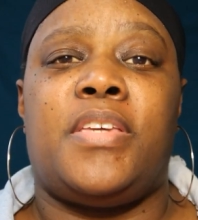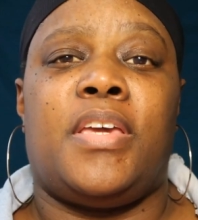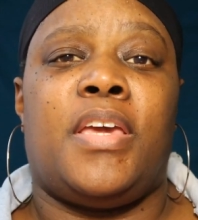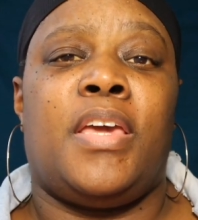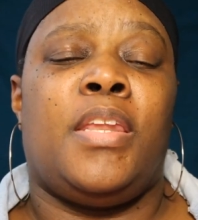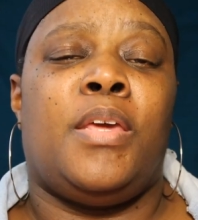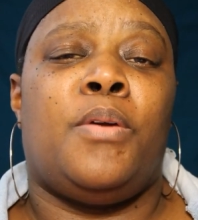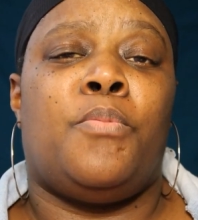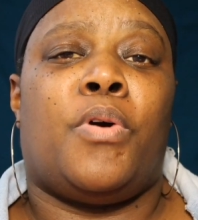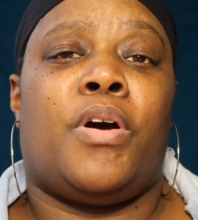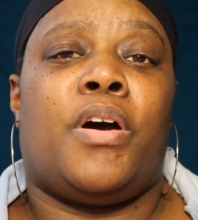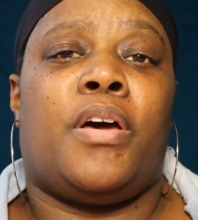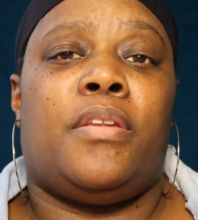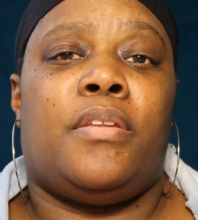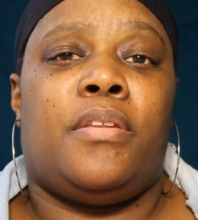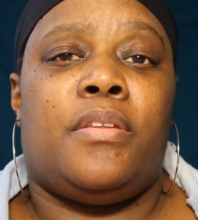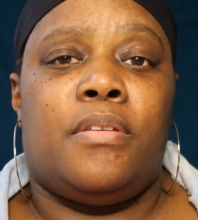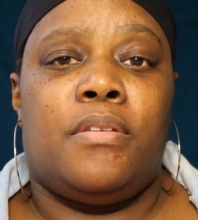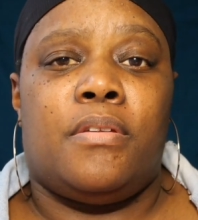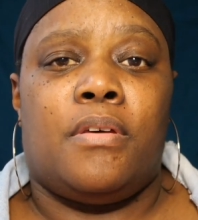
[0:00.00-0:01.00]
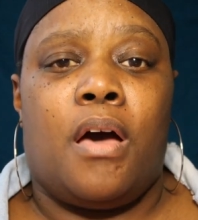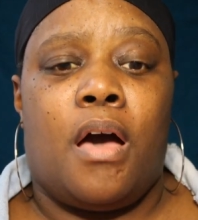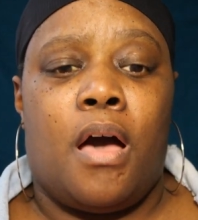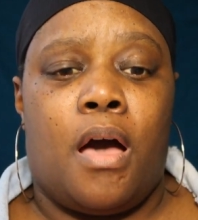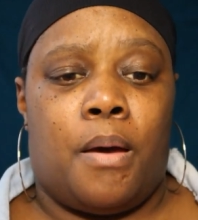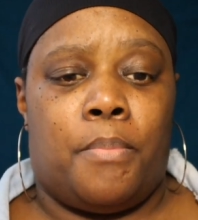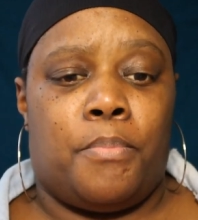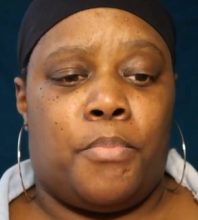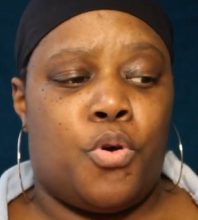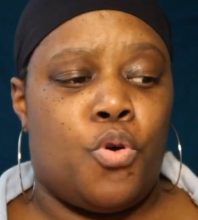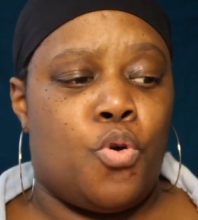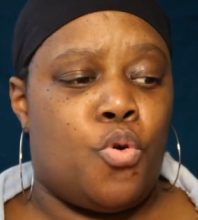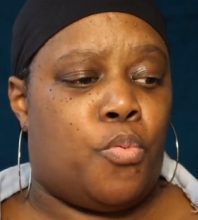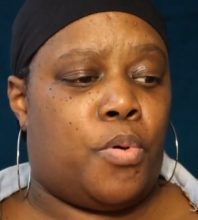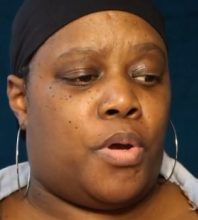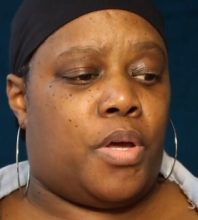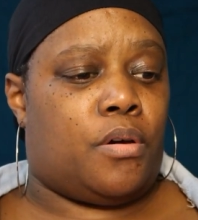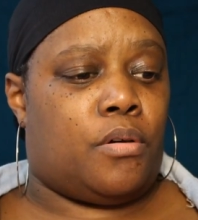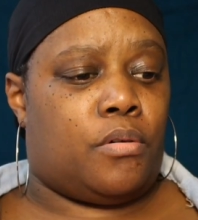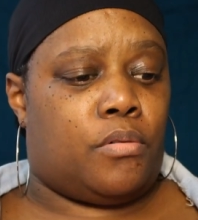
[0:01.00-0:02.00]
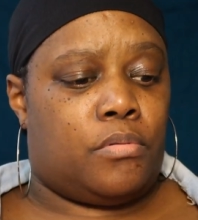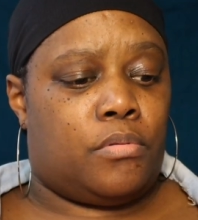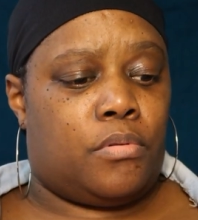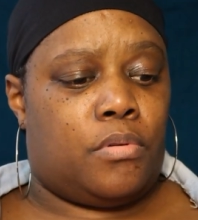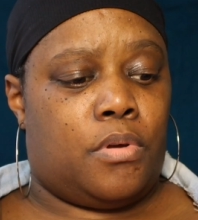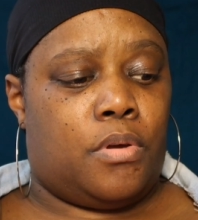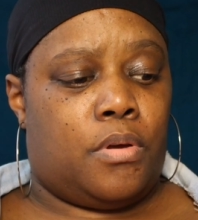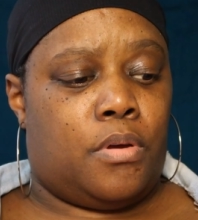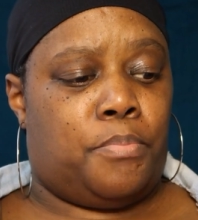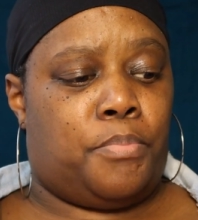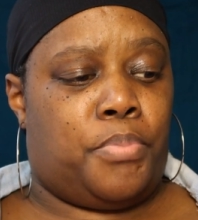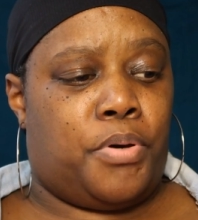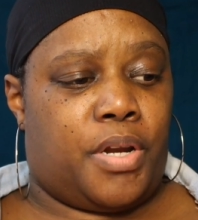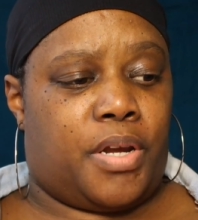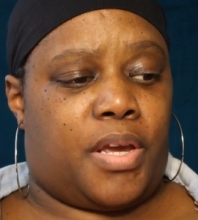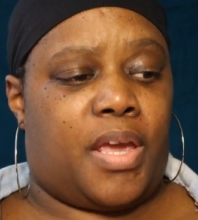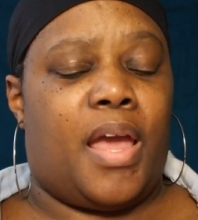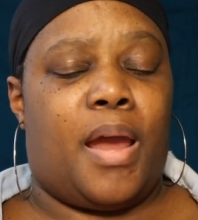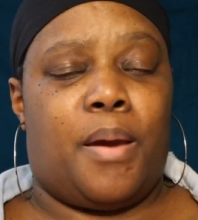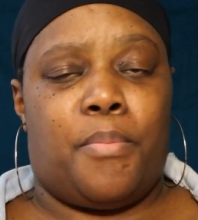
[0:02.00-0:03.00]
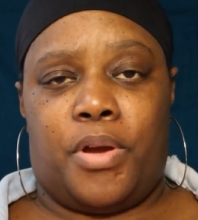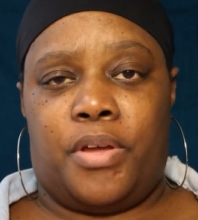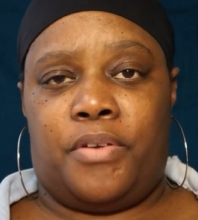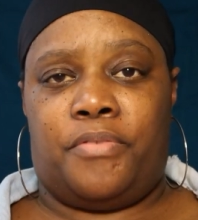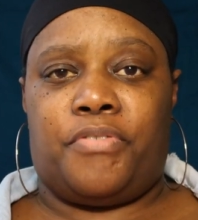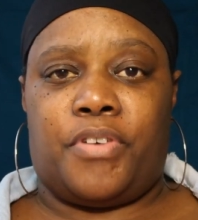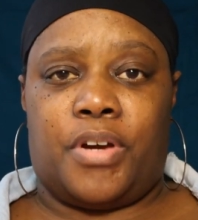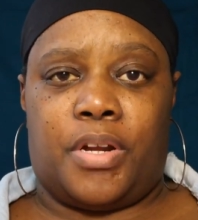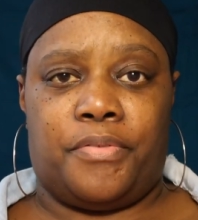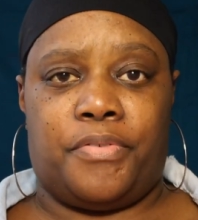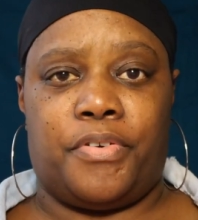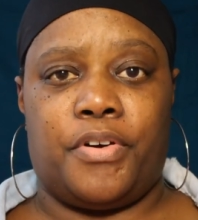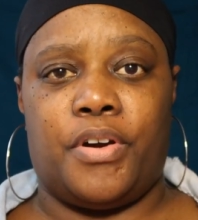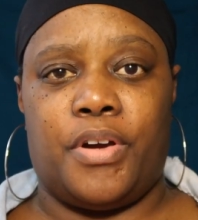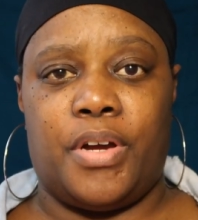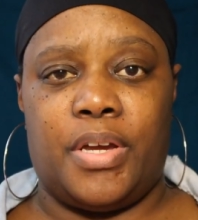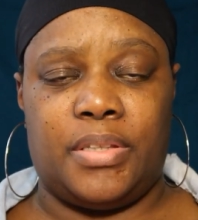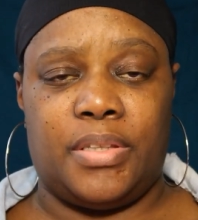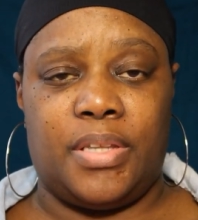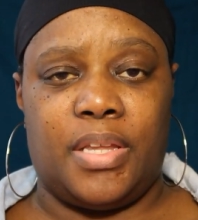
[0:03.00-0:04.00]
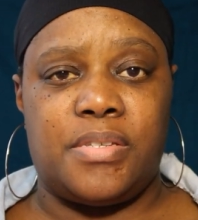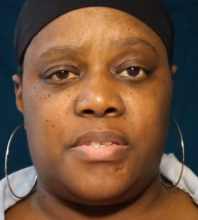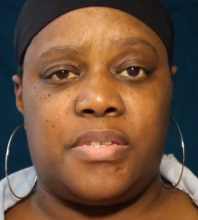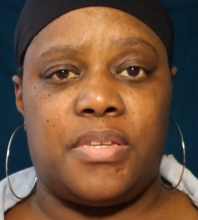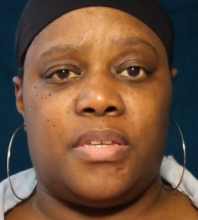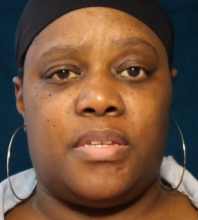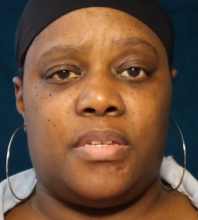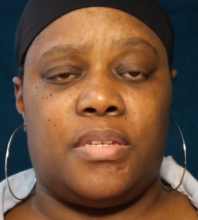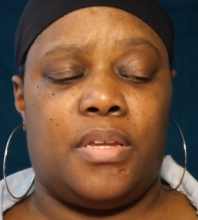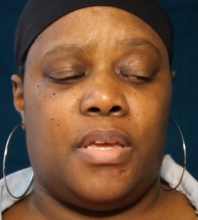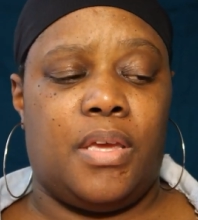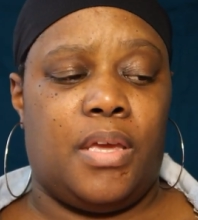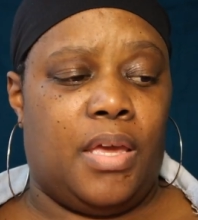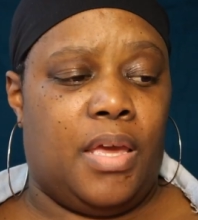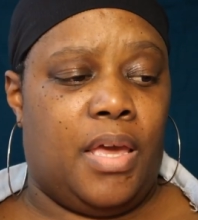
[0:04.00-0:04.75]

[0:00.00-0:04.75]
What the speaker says: anyone who will put a camera in front of her and listen.